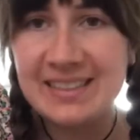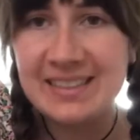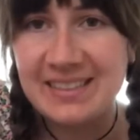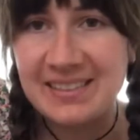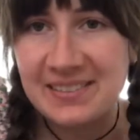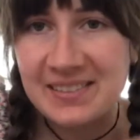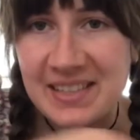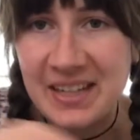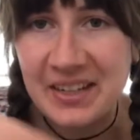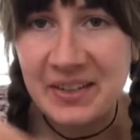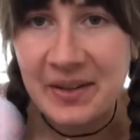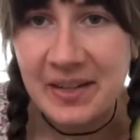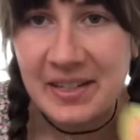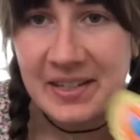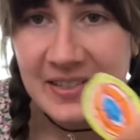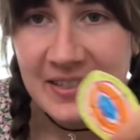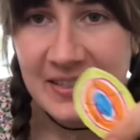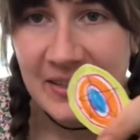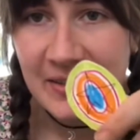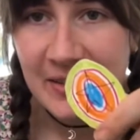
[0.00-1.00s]

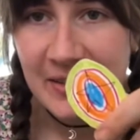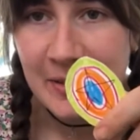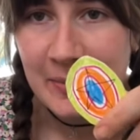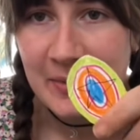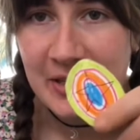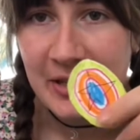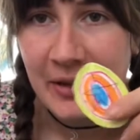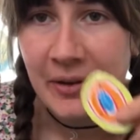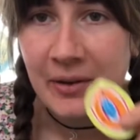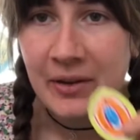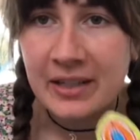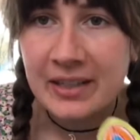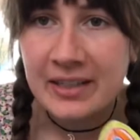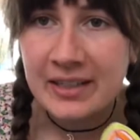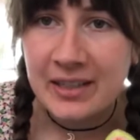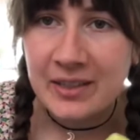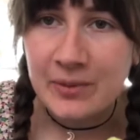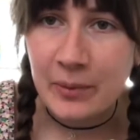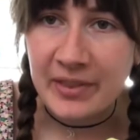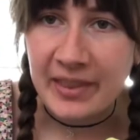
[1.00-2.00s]
decorations on them. So
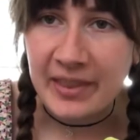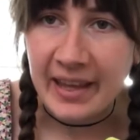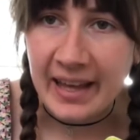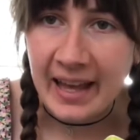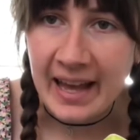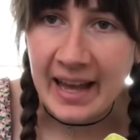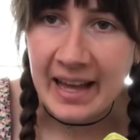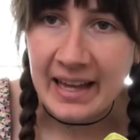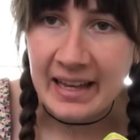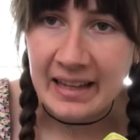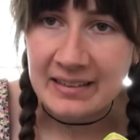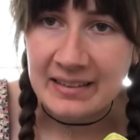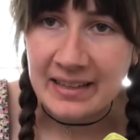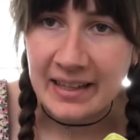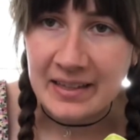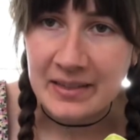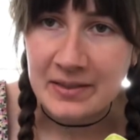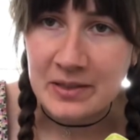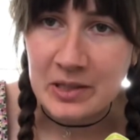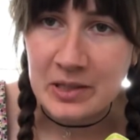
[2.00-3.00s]
when they hang, they
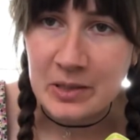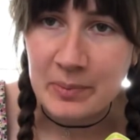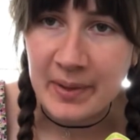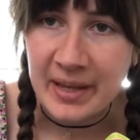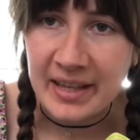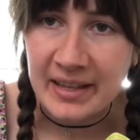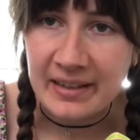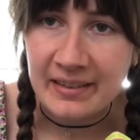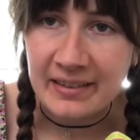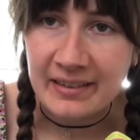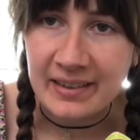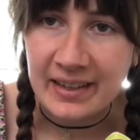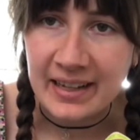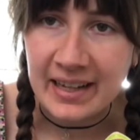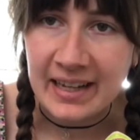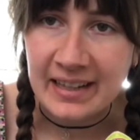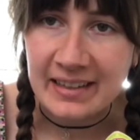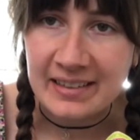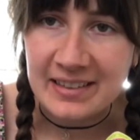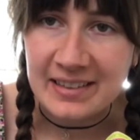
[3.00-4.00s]
can spin,
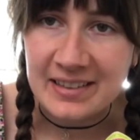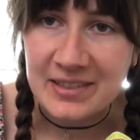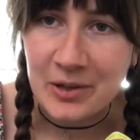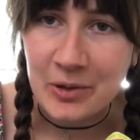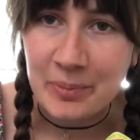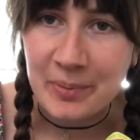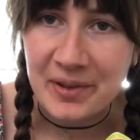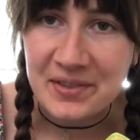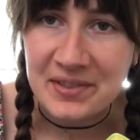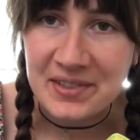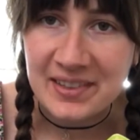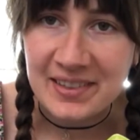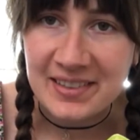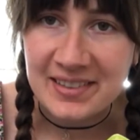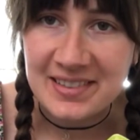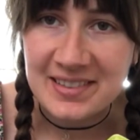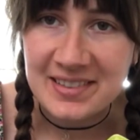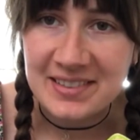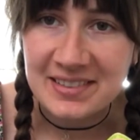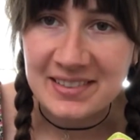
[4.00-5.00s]
and it's got both
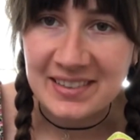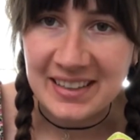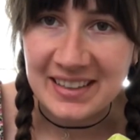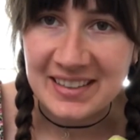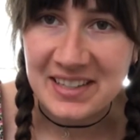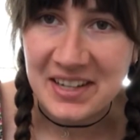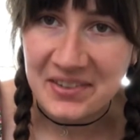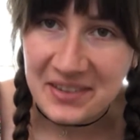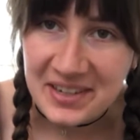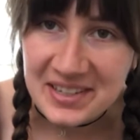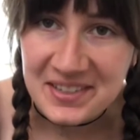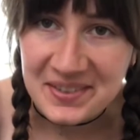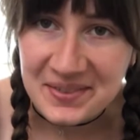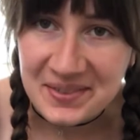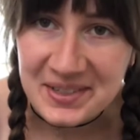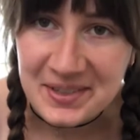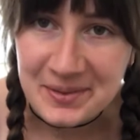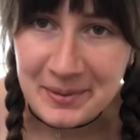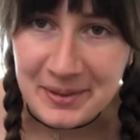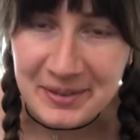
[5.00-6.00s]
sides decorated,
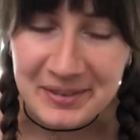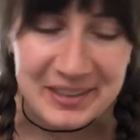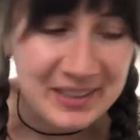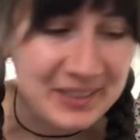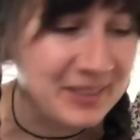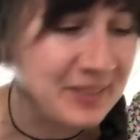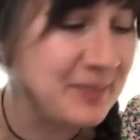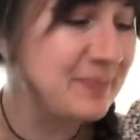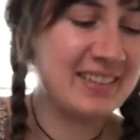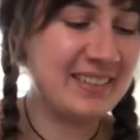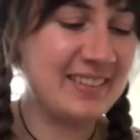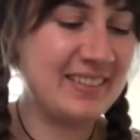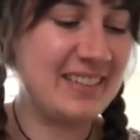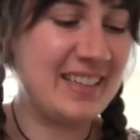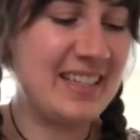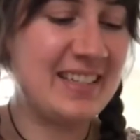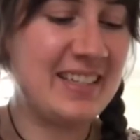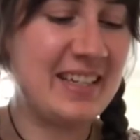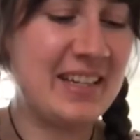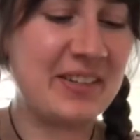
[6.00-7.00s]
which would be really cool.
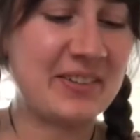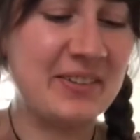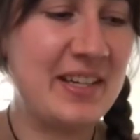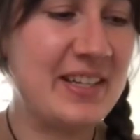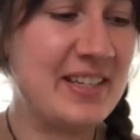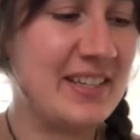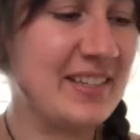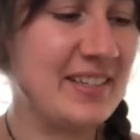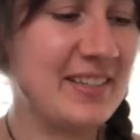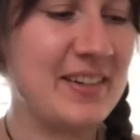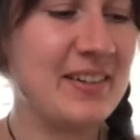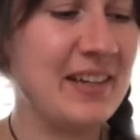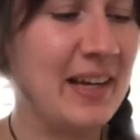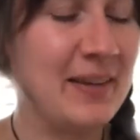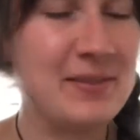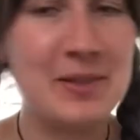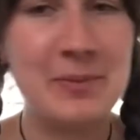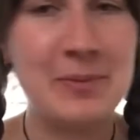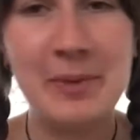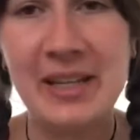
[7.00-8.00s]
These decorations don't
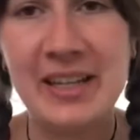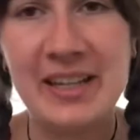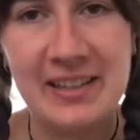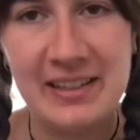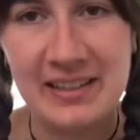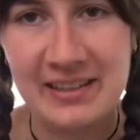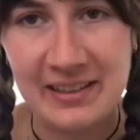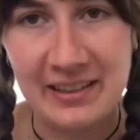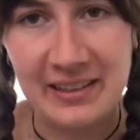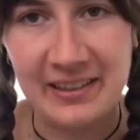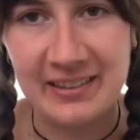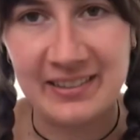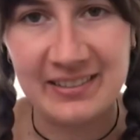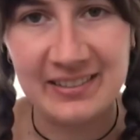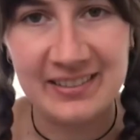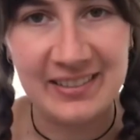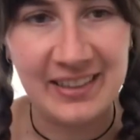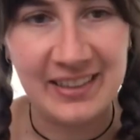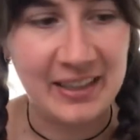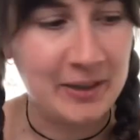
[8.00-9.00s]
have to be anything
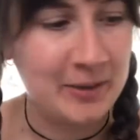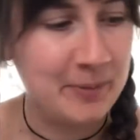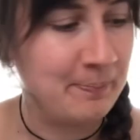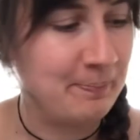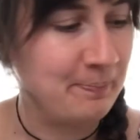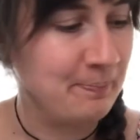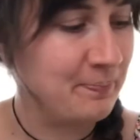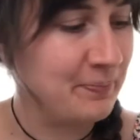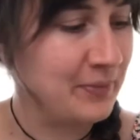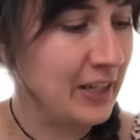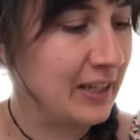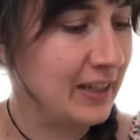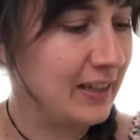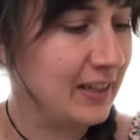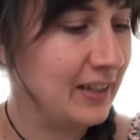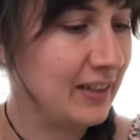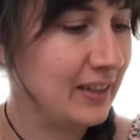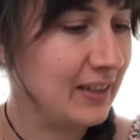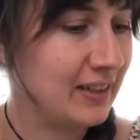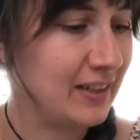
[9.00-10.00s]

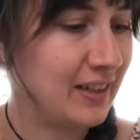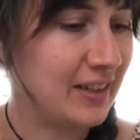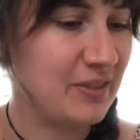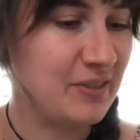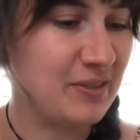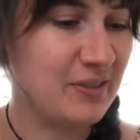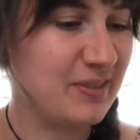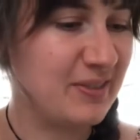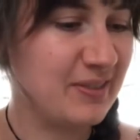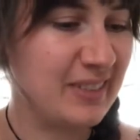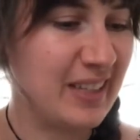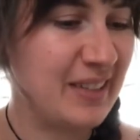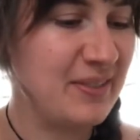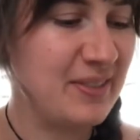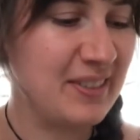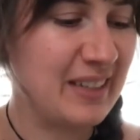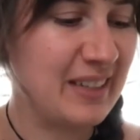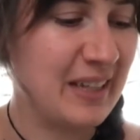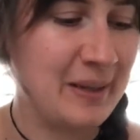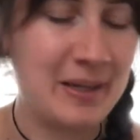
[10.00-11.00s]
kind of
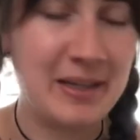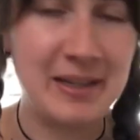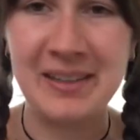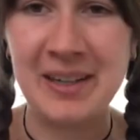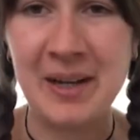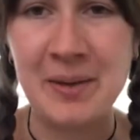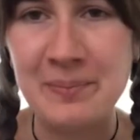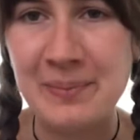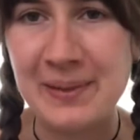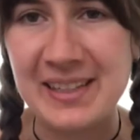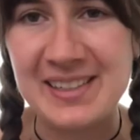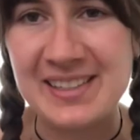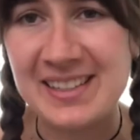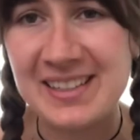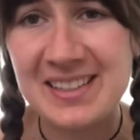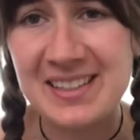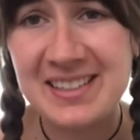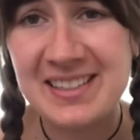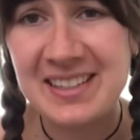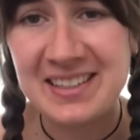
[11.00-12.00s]
even that accomplished.
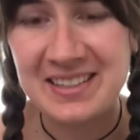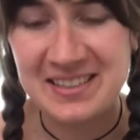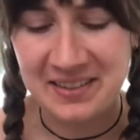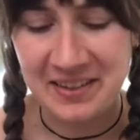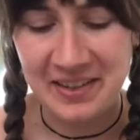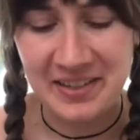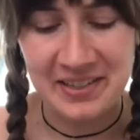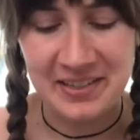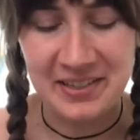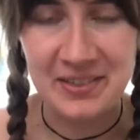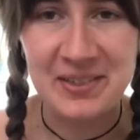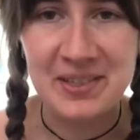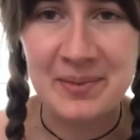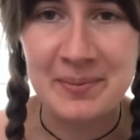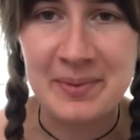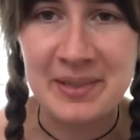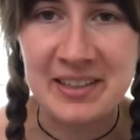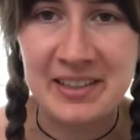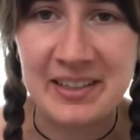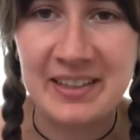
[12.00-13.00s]
I just think it's nice to do
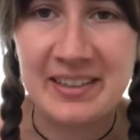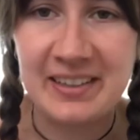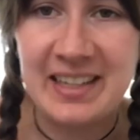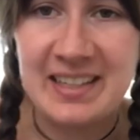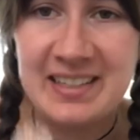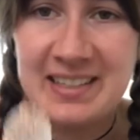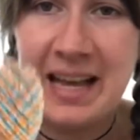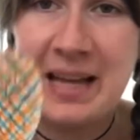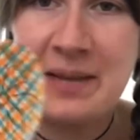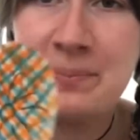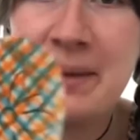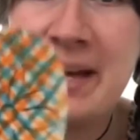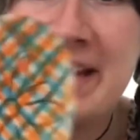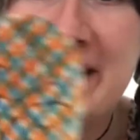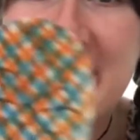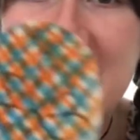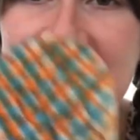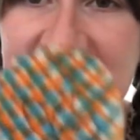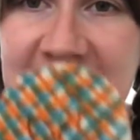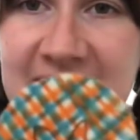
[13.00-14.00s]
something that is
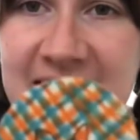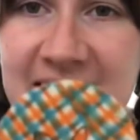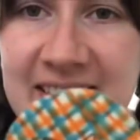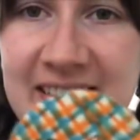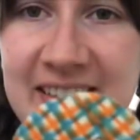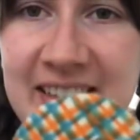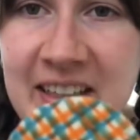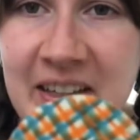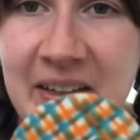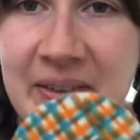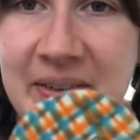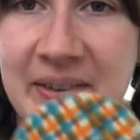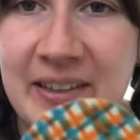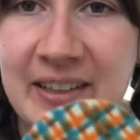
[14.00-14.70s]
handmade, you know,